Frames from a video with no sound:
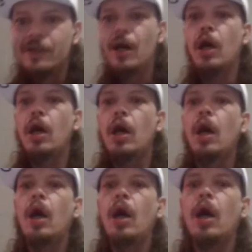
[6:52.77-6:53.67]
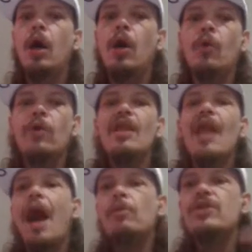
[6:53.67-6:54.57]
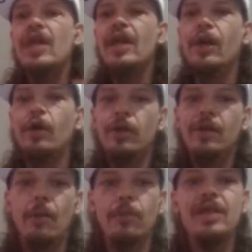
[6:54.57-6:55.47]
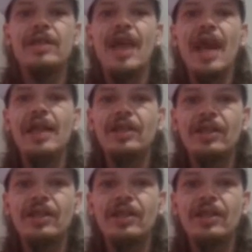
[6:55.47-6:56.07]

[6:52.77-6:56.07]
Oh, I was ill. I was contagious.